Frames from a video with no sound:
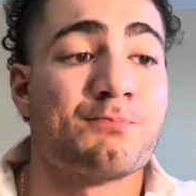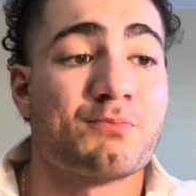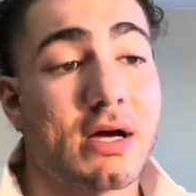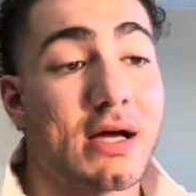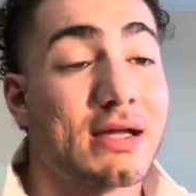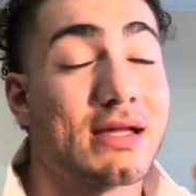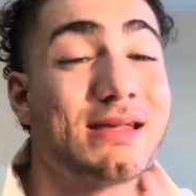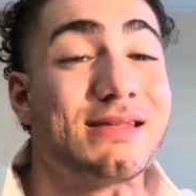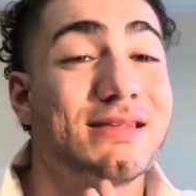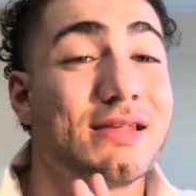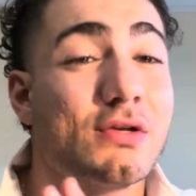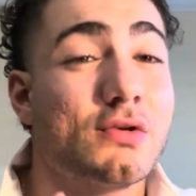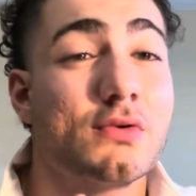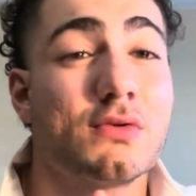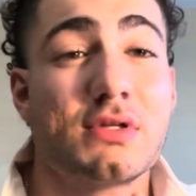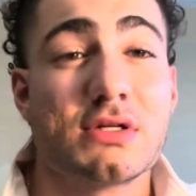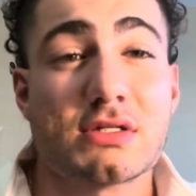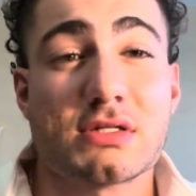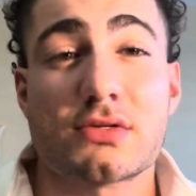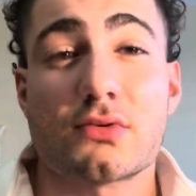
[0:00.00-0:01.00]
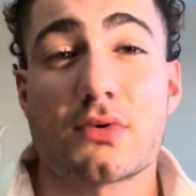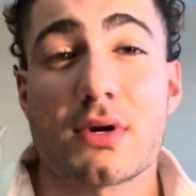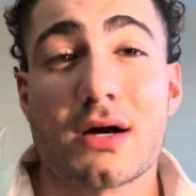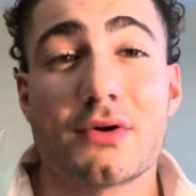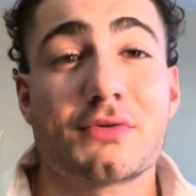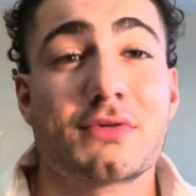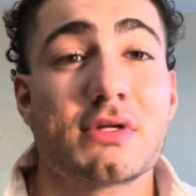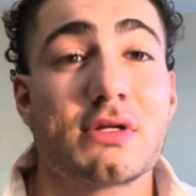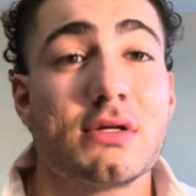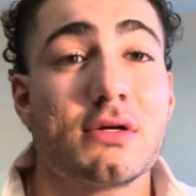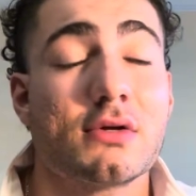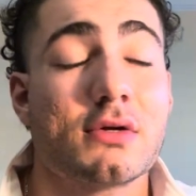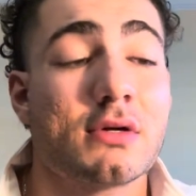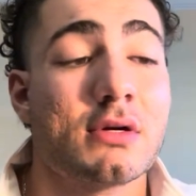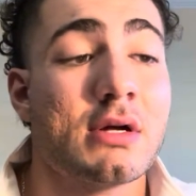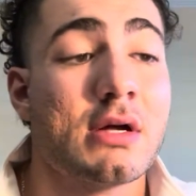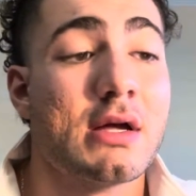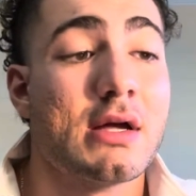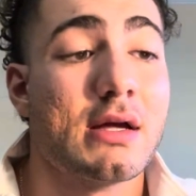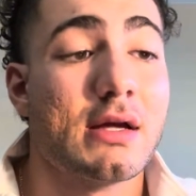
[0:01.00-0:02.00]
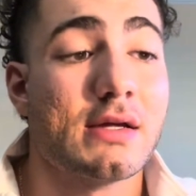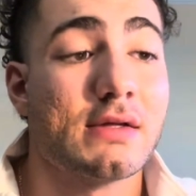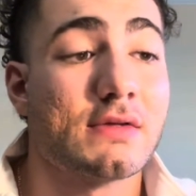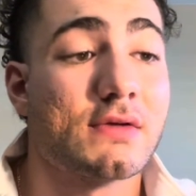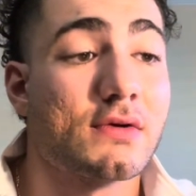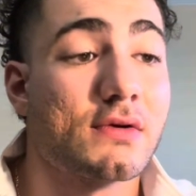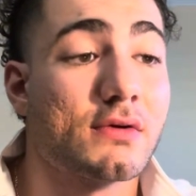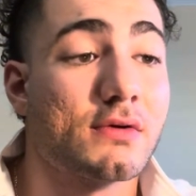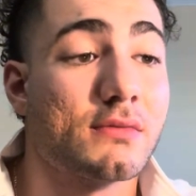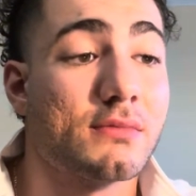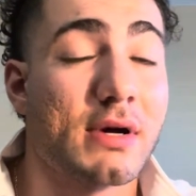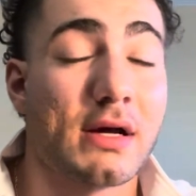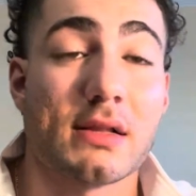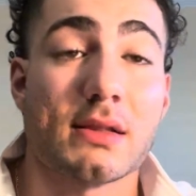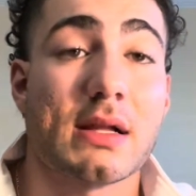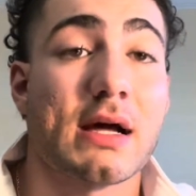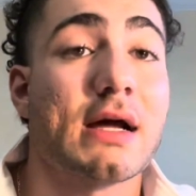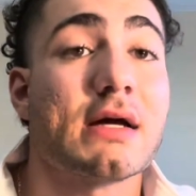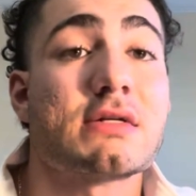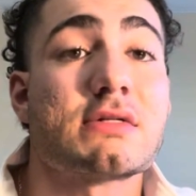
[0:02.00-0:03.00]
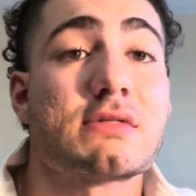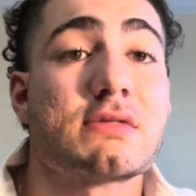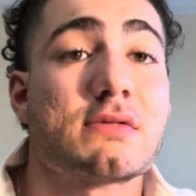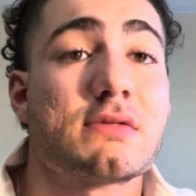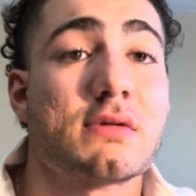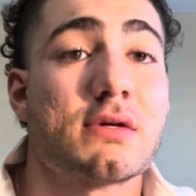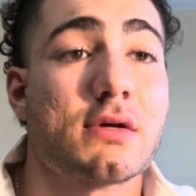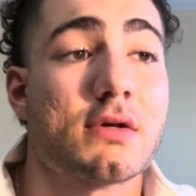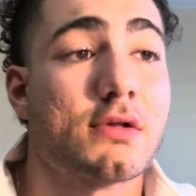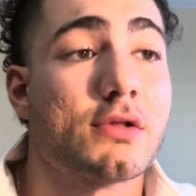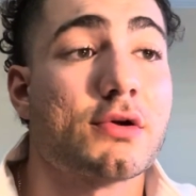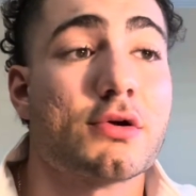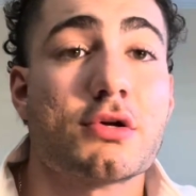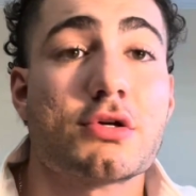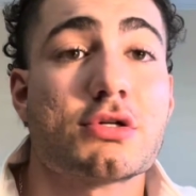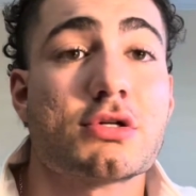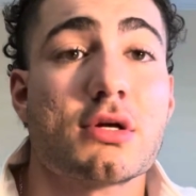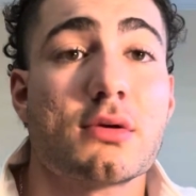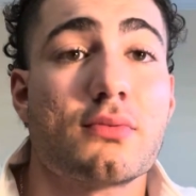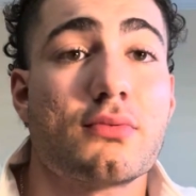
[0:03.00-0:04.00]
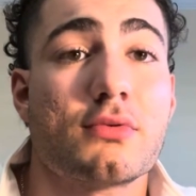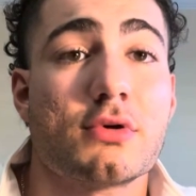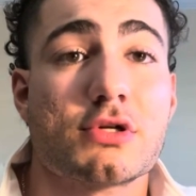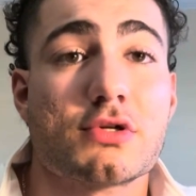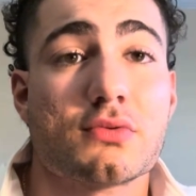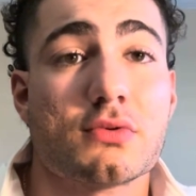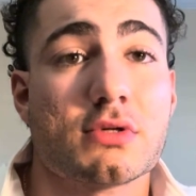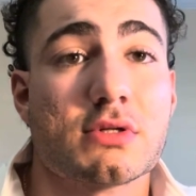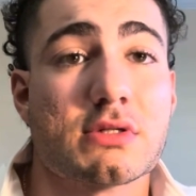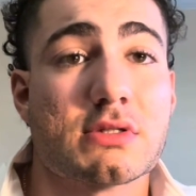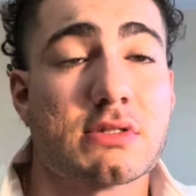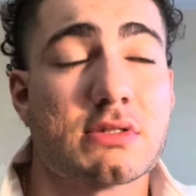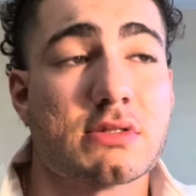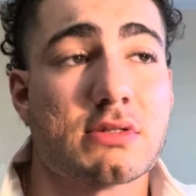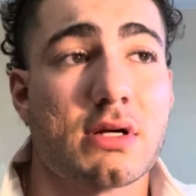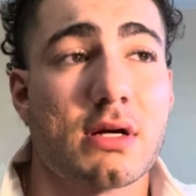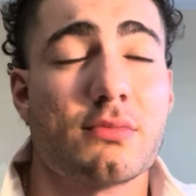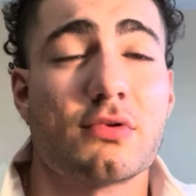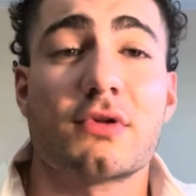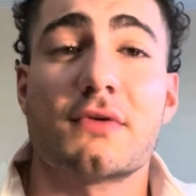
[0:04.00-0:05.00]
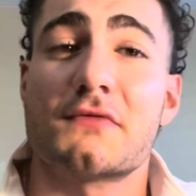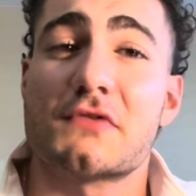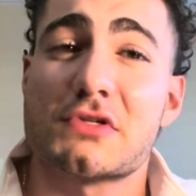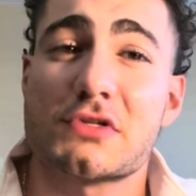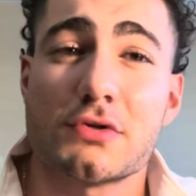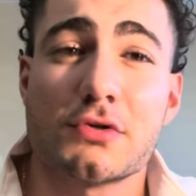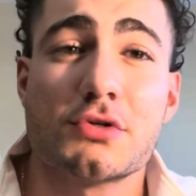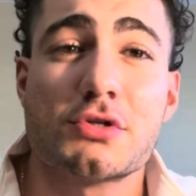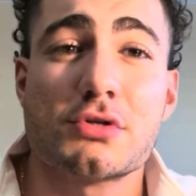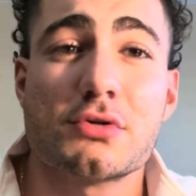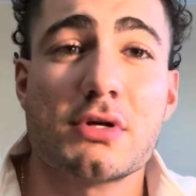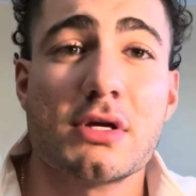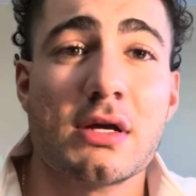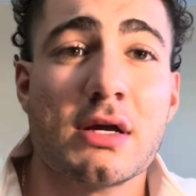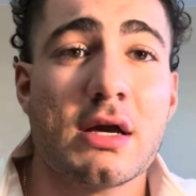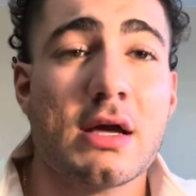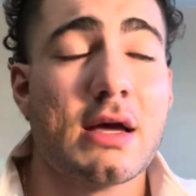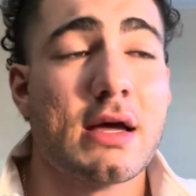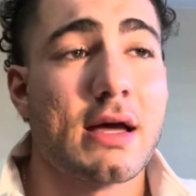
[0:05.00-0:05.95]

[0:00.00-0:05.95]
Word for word: I continued this throughout the year until my last clerkship, which was, I believe, surgery.